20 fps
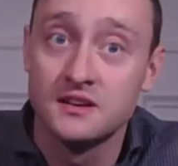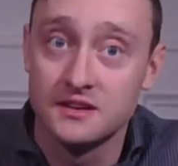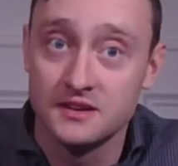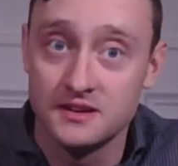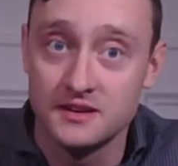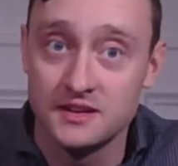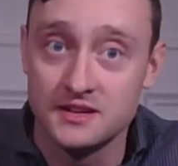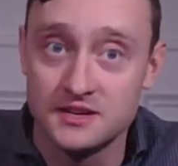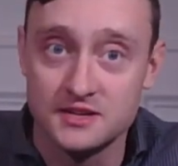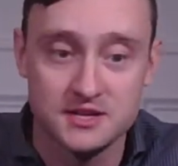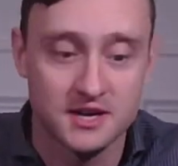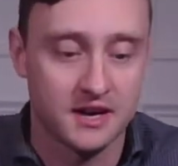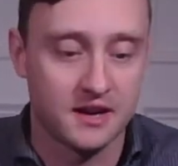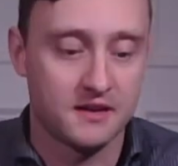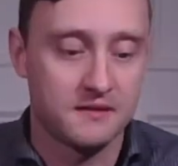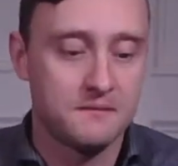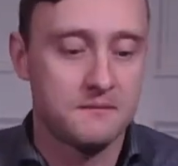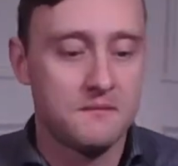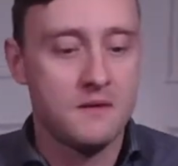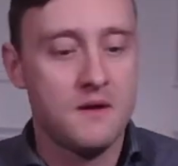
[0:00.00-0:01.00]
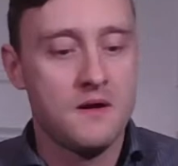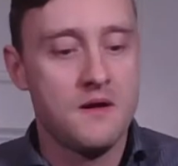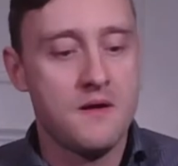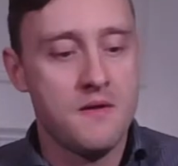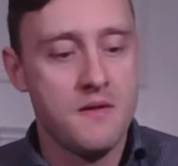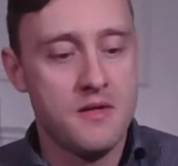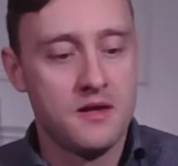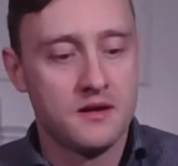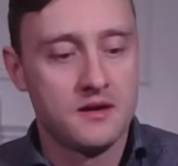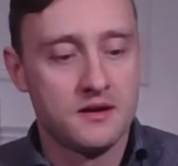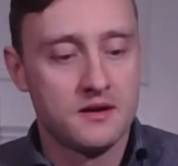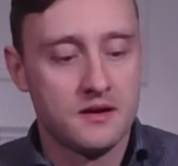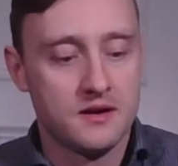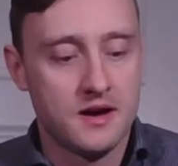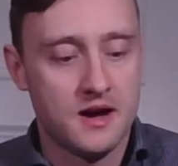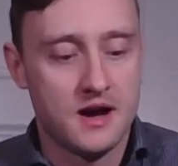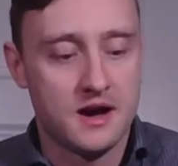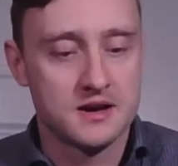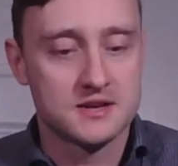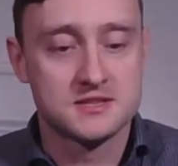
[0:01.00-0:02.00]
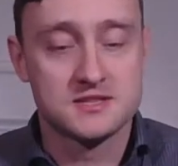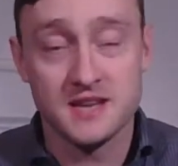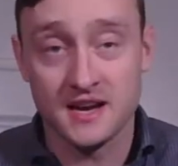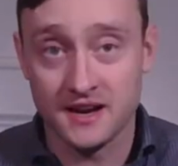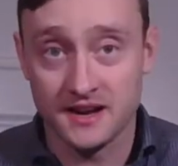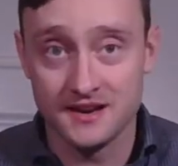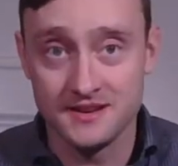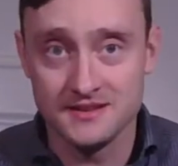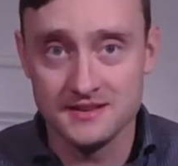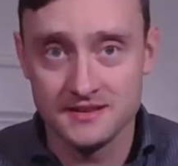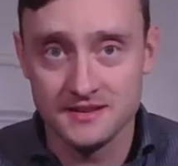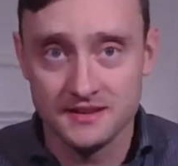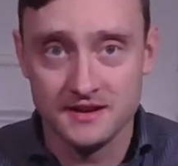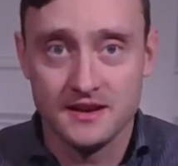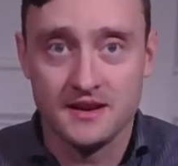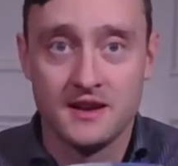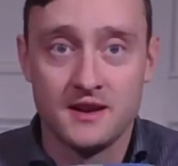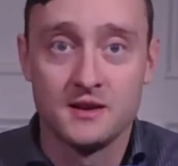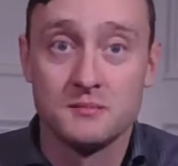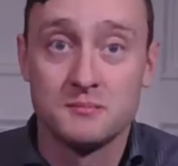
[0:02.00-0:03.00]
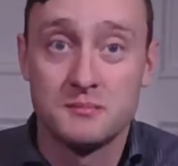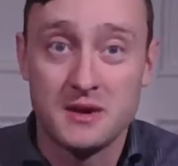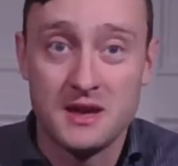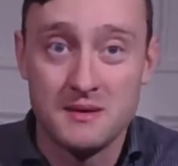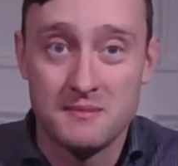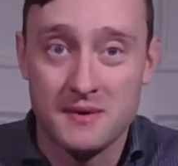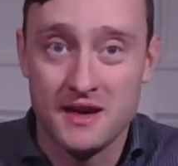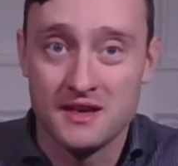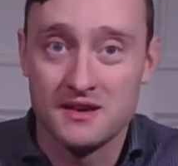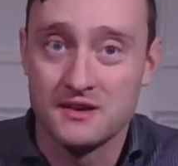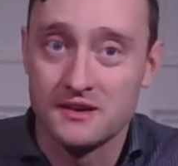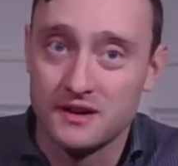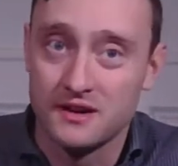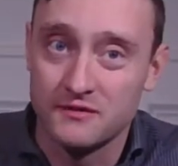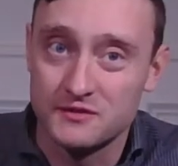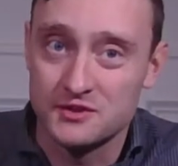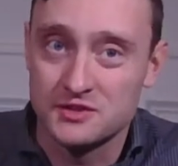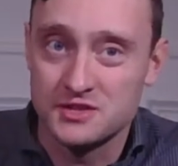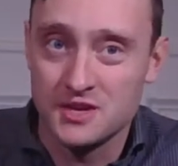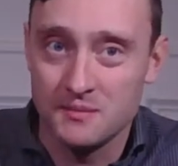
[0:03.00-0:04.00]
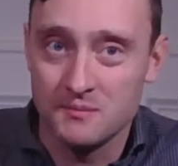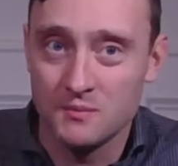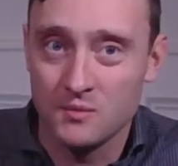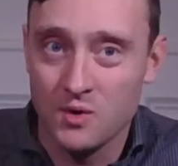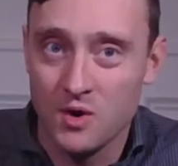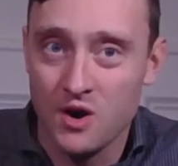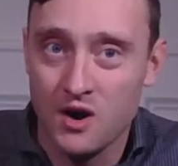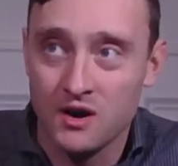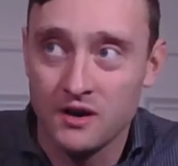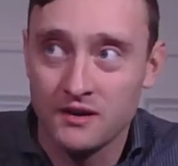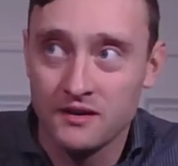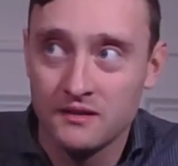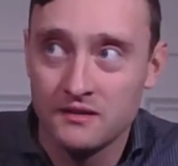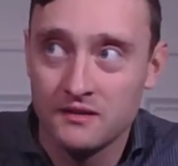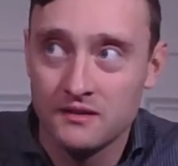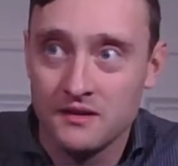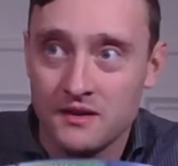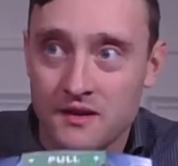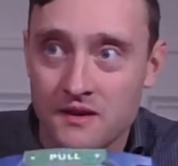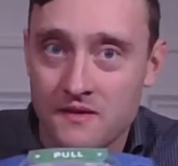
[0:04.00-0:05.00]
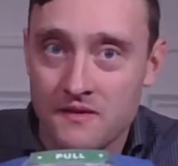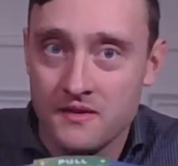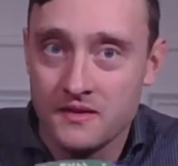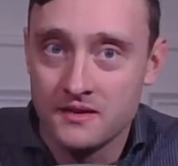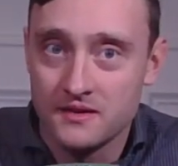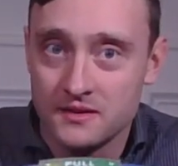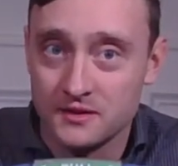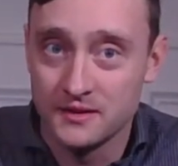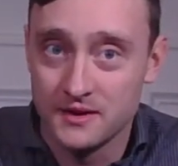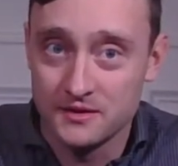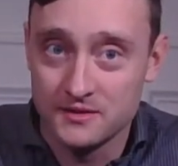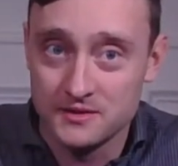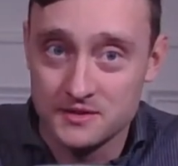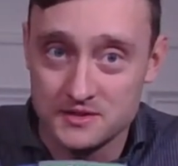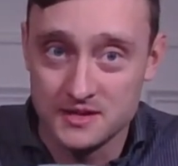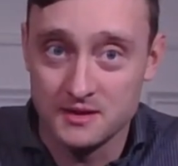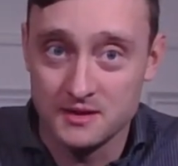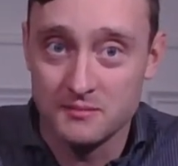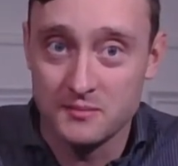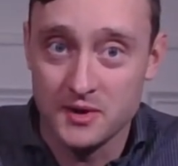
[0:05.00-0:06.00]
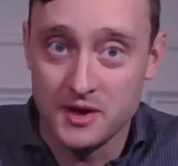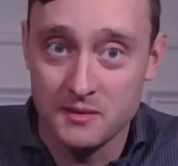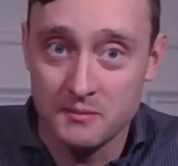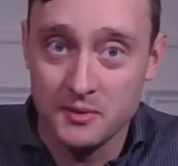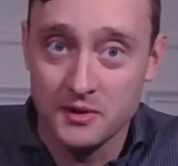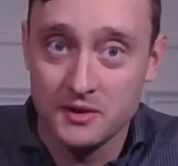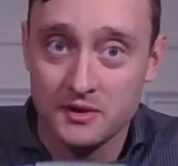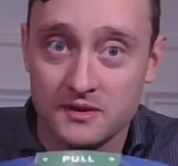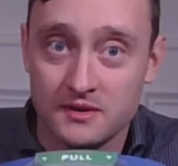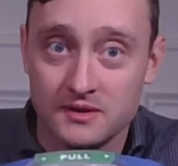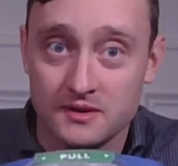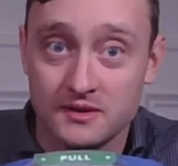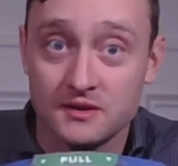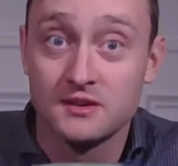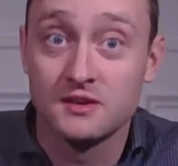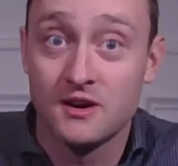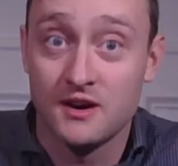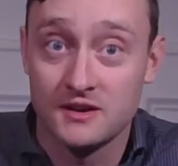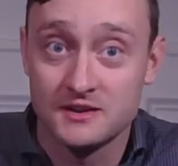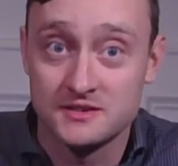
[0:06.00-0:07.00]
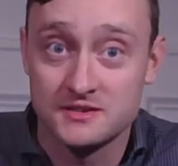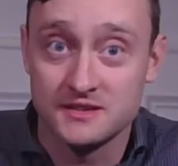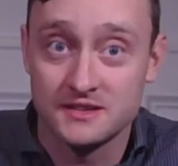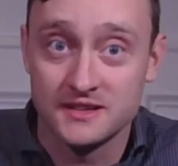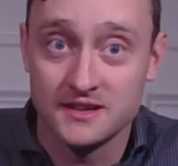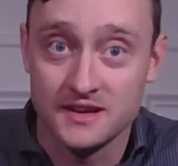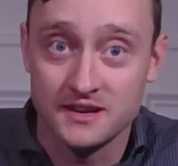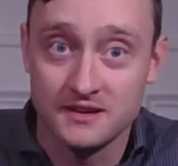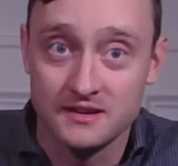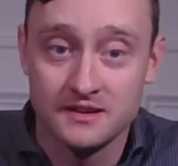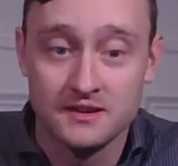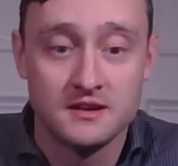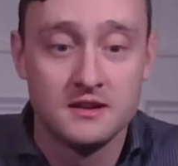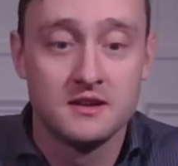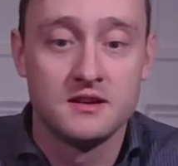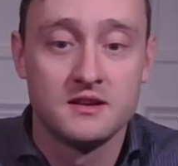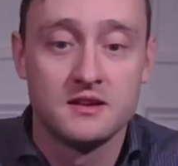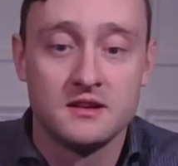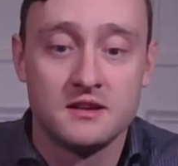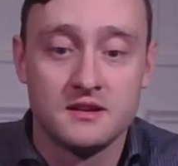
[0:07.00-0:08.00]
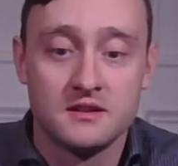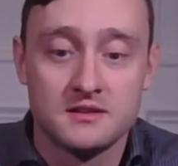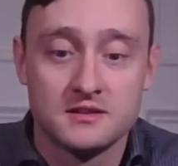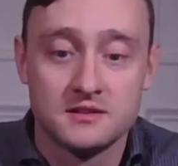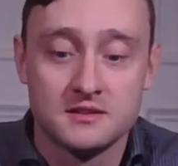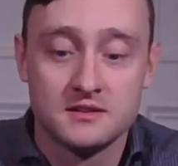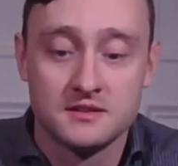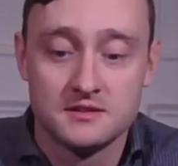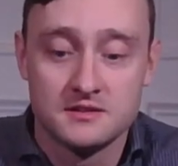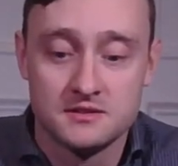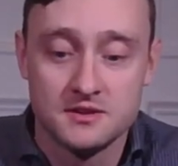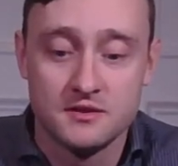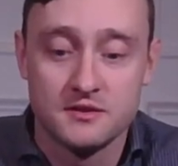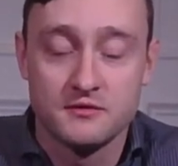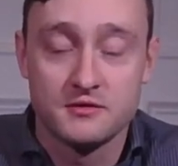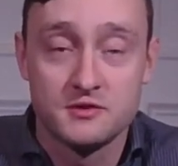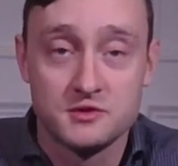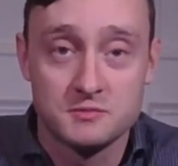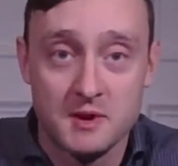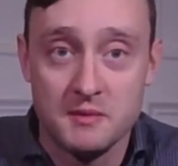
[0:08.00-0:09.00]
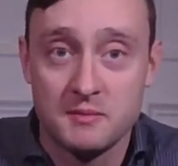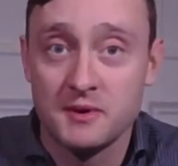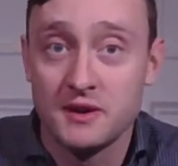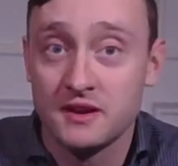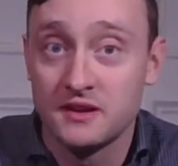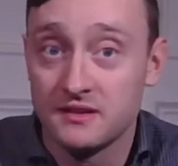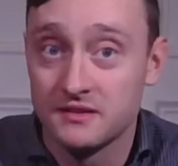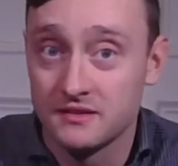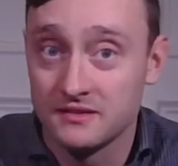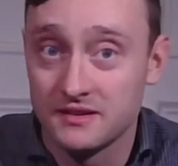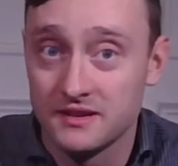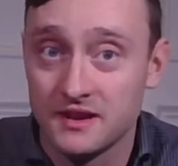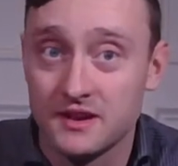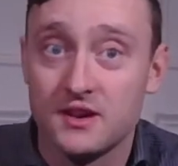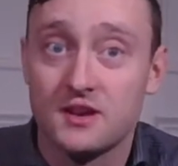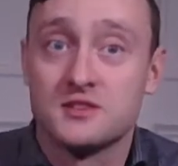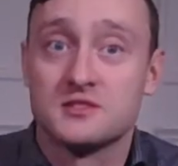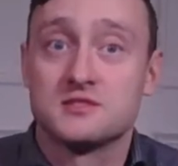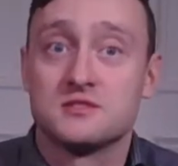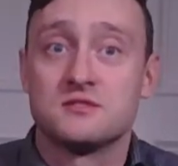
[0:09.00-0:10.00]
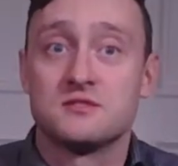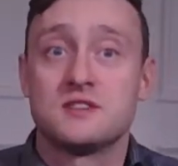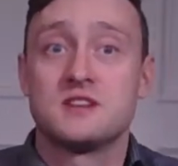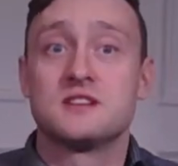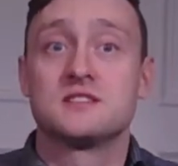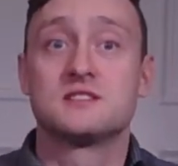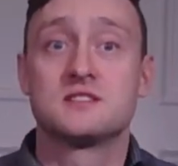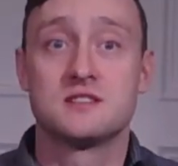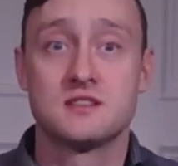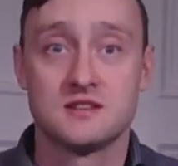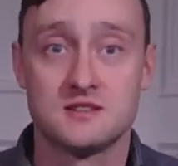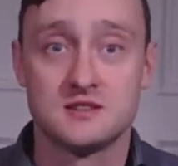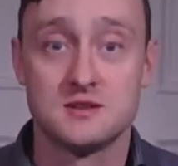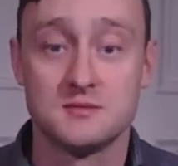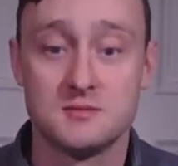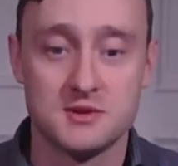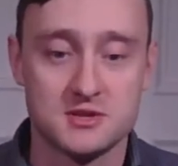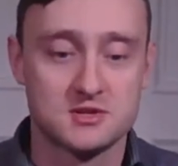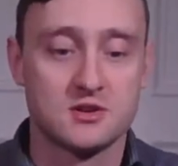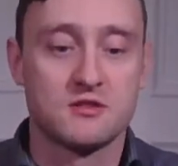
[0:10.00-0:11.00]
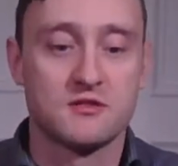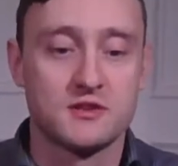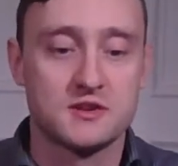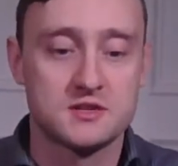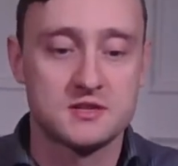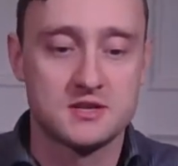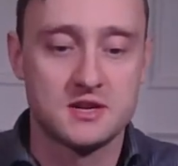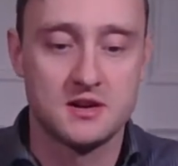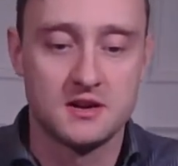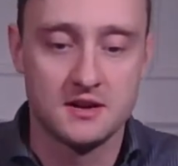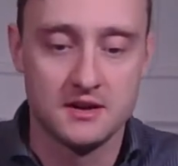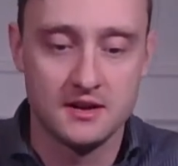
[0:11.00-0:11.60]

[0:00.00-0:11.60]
you need to check it. Second, it'll beep at you. If there's something wrong, you'll hear this thing beep constantly. So if there's beeping, it also needs to be serviced.